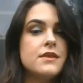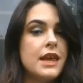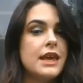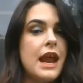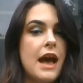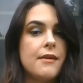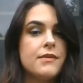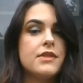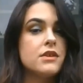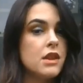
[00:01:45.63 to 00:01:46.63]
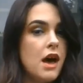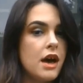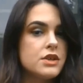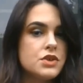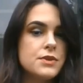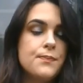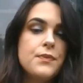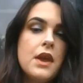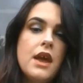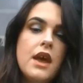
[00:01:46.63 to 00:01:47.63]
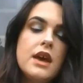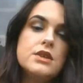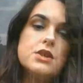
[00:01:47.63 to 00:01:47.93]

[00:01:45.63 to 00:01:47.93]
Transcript: can have their lodge. And so